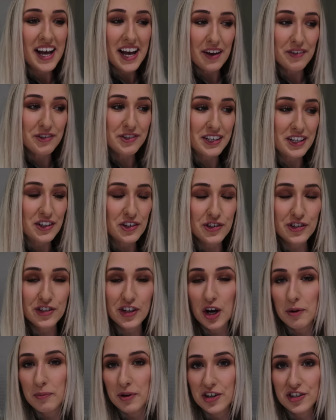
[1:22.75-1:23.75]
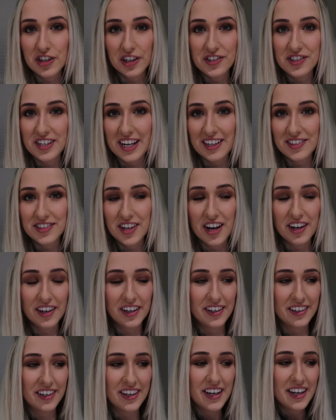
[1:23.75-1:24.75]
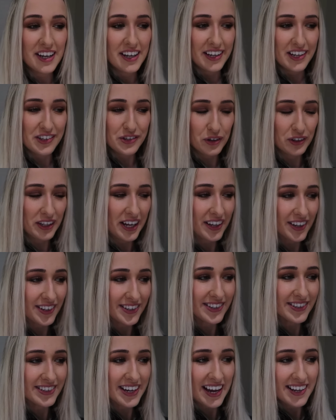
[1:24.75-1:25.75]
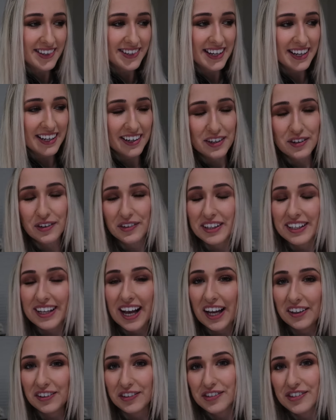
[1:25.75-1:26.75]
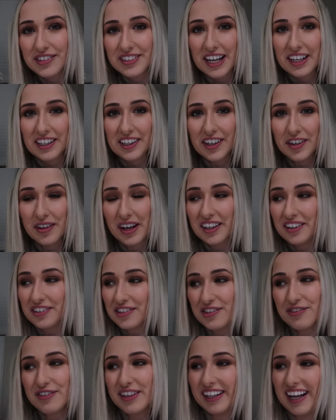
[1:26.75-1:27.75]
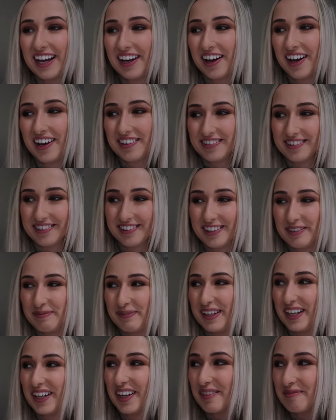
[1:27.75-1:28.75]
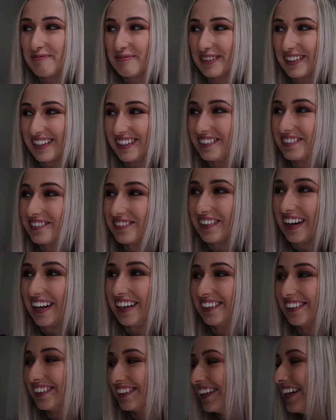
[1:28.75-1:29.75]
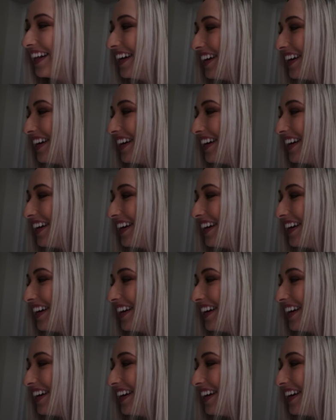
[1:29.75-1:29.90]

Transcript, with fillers: I've seen it so much on TikTok and it's all like aesthetic and all the candles look dead cute and I just feel like ours oh, is gonna be a complete fail,